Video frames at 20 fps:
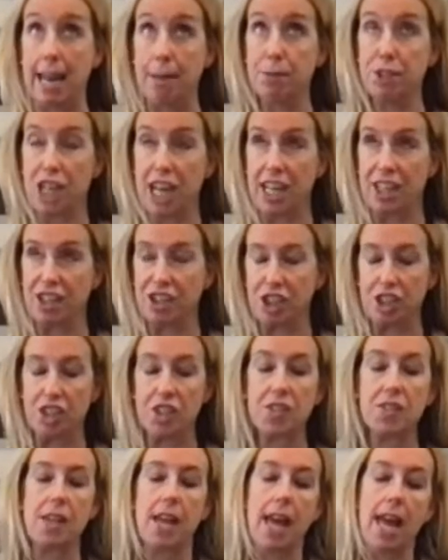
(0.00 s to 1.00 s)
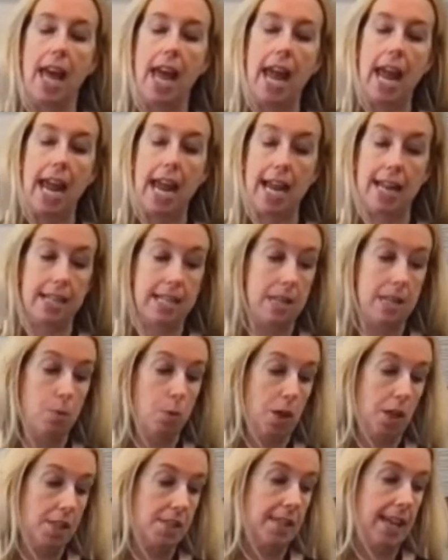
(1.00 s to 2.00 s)
Changers, and he
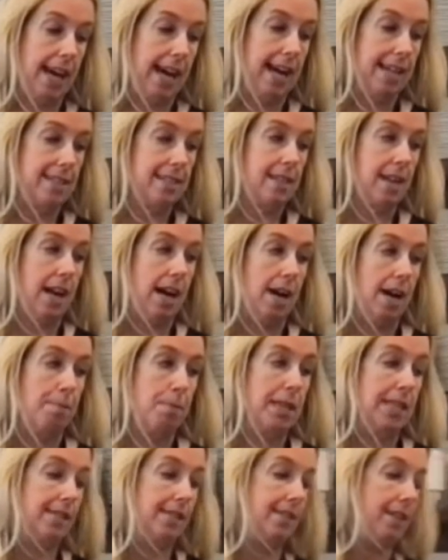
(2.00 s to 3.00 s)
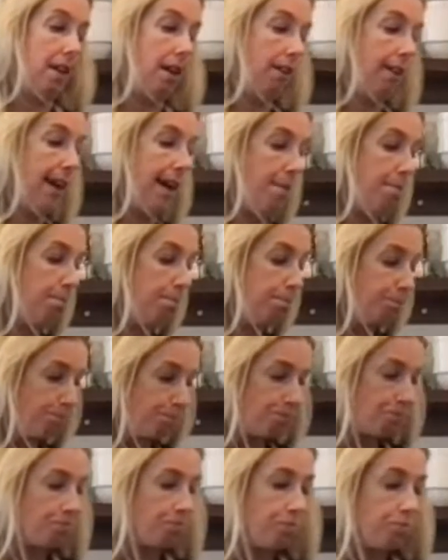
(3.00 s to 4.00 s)
works at PCRM
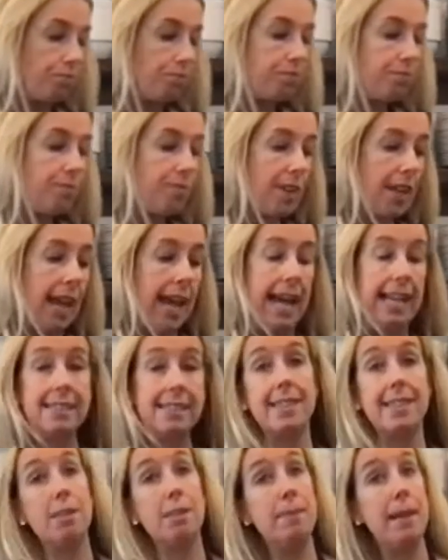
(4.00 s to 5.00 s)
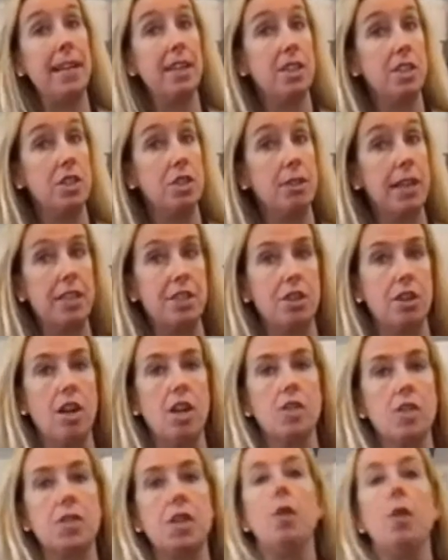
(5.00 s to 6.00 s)
as their medical director
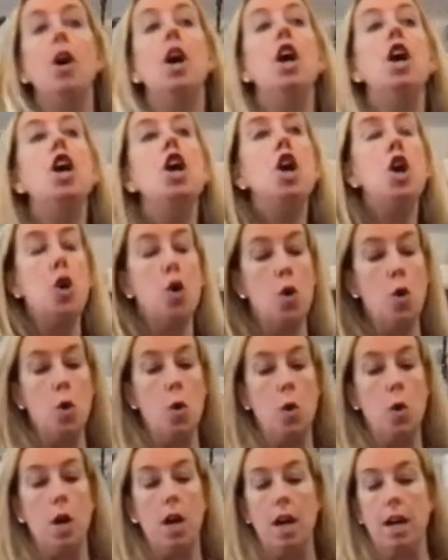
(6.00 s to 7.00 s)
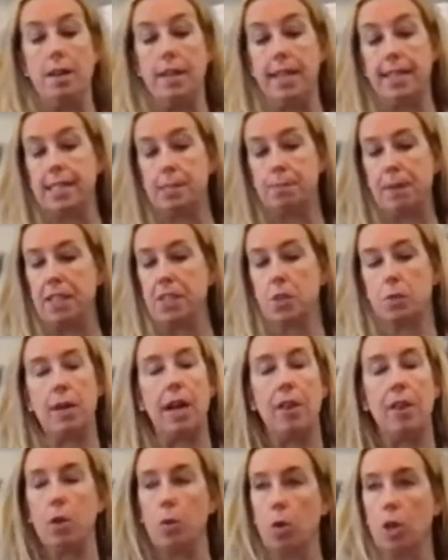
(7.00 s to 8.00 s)
also. He speaks
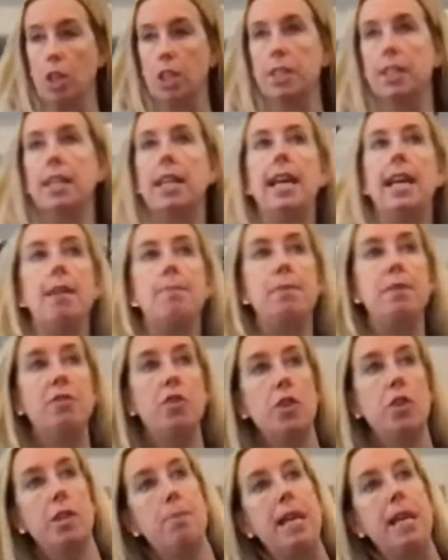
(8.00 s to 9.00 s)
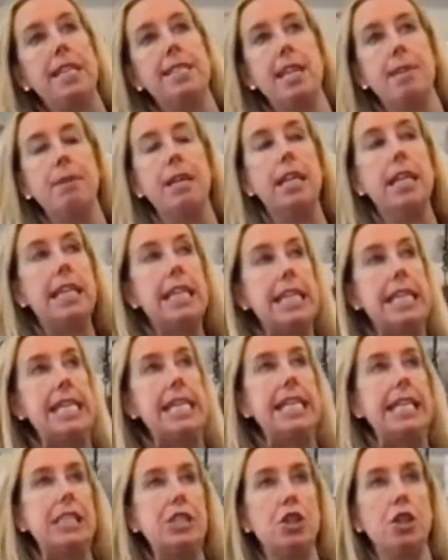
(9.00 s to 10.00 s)
around the world, and before the pandemic,
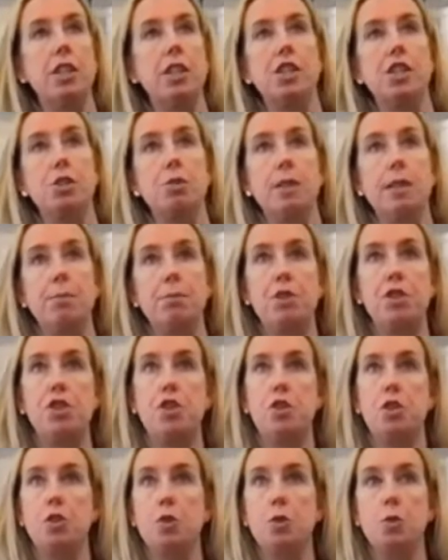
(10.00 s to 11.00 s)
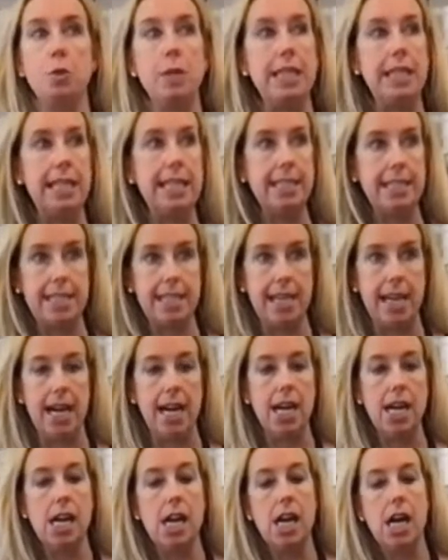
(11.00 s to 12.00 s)
he took a trip to
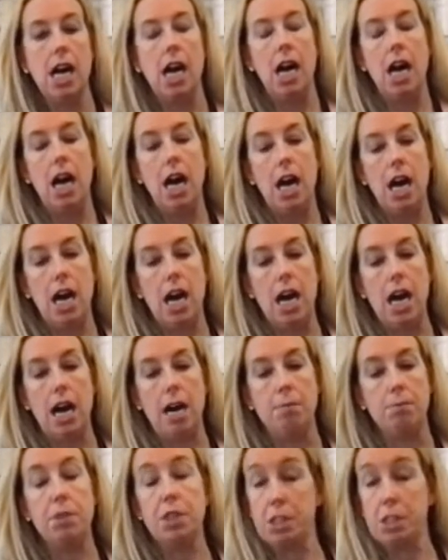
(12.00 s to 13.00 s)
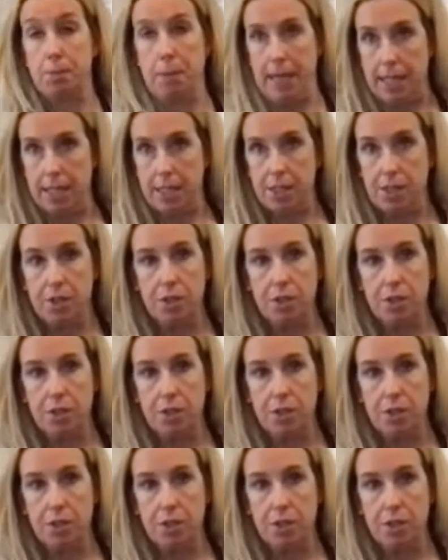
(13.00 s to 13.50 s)
India to speak,